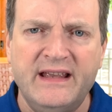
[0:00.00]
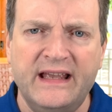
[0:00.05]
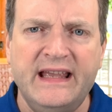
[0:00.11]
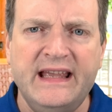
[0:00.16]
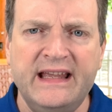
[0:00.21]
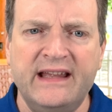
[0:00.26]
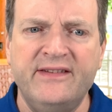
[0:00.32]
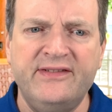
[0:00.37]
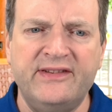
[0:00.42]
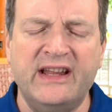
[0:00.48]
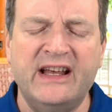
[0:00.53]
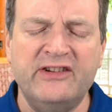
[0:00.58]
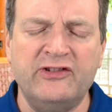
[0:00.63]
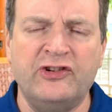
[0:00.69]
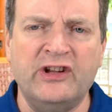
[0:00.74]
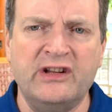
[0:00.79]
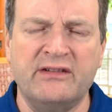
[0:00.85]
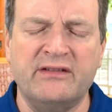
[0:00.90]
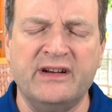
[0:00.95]
is that
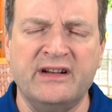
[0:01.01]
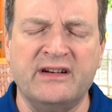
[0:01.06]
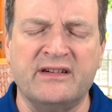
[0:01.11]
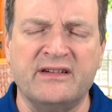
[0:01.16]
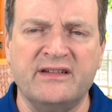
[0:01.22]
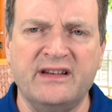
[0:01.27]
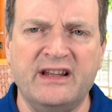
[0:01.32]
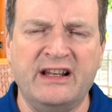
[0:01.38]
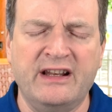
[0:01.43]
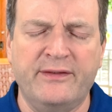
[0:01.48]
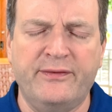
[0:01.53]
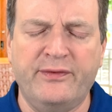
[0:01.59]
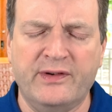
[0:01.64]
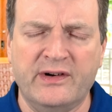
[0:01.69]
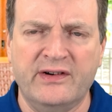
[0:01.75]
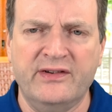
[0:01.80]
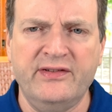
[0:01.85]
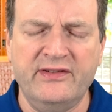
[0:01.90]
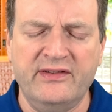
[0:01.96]
generator. And at
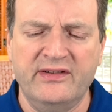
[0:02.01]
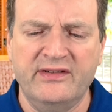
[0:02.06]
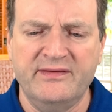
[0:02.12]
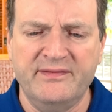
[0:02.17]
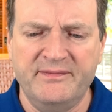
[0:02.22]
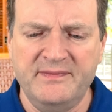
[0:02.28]
first,